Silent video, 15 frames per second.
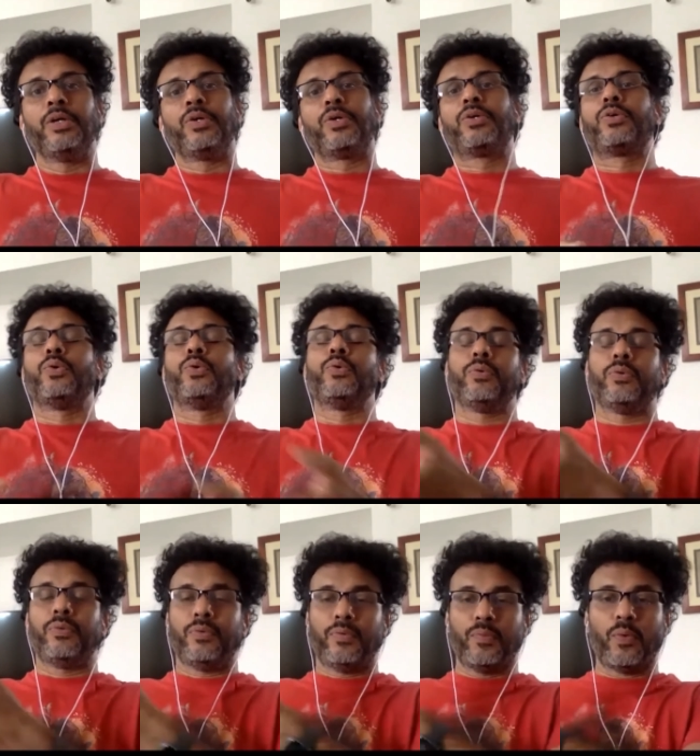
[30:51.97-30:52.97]
to
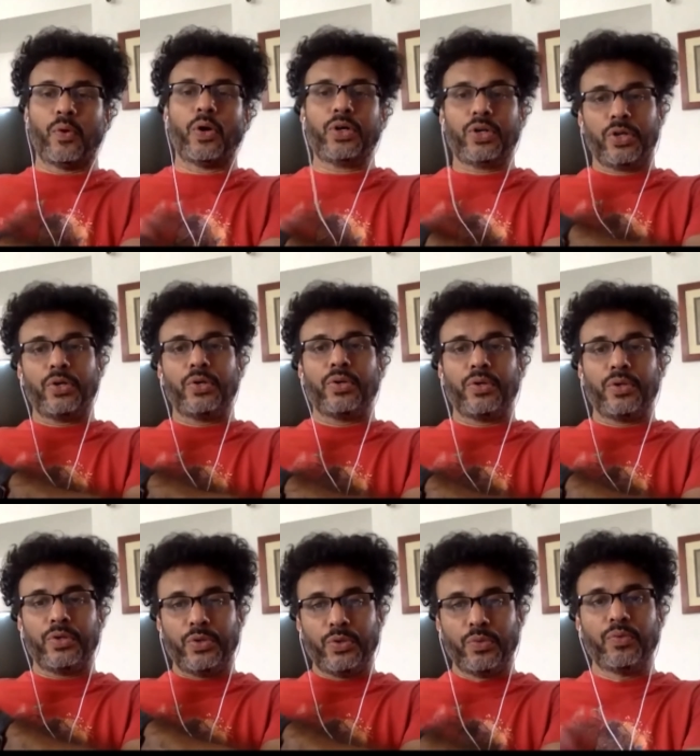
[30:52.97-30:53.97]
what
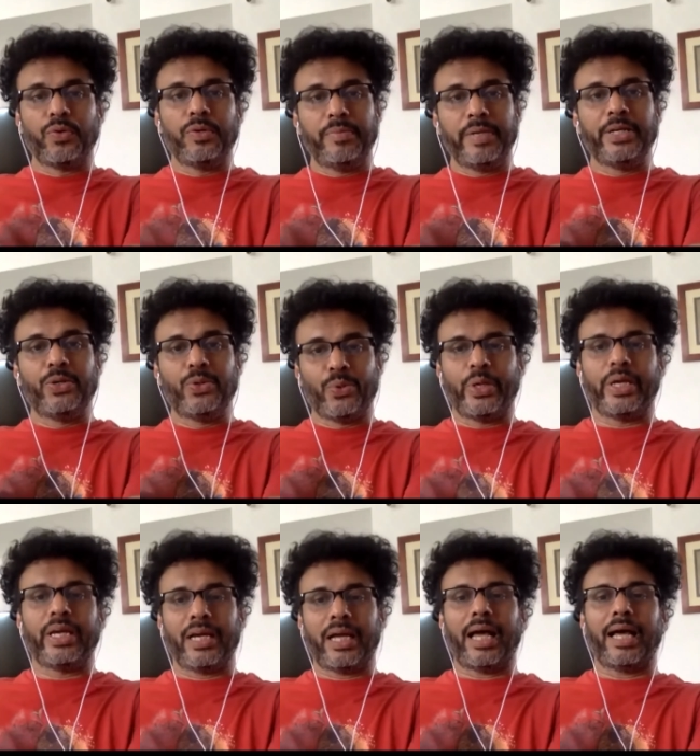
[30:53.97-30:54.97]
you will be
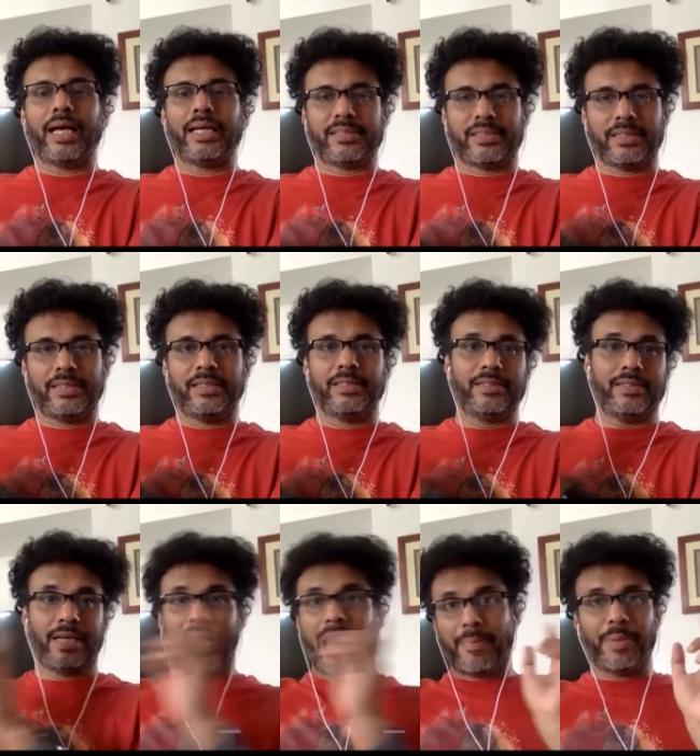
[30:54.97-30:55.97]
doing as a
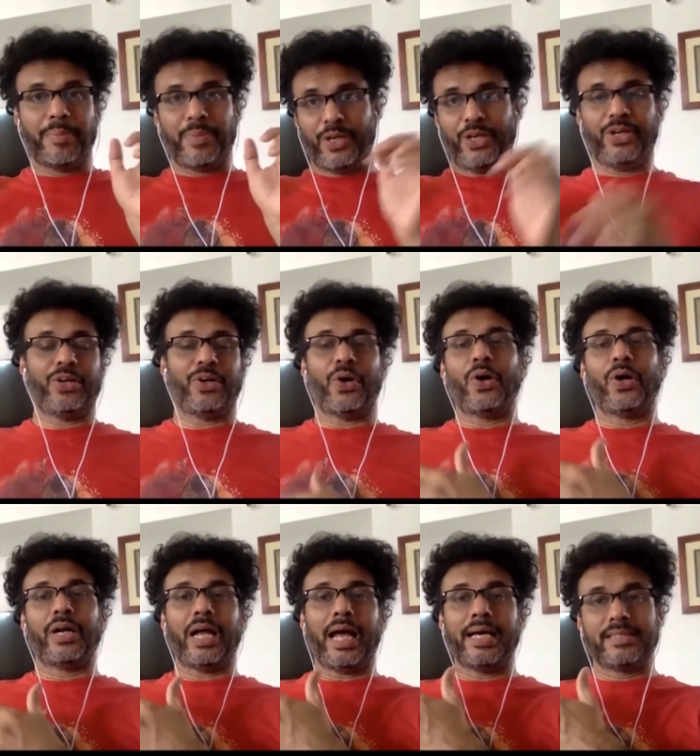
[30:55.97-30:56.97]
happypreneur,
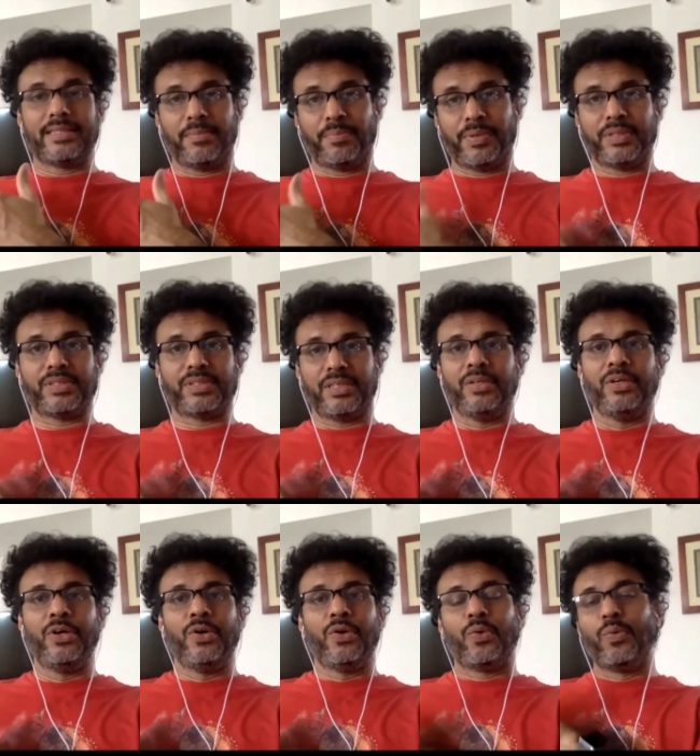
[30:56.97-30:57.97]
or as a person
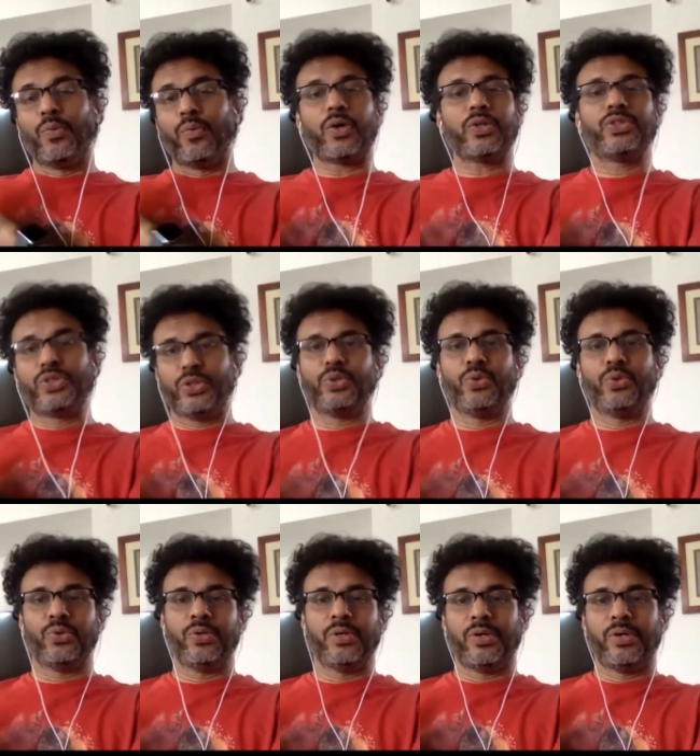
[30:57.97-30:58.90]
who wants to do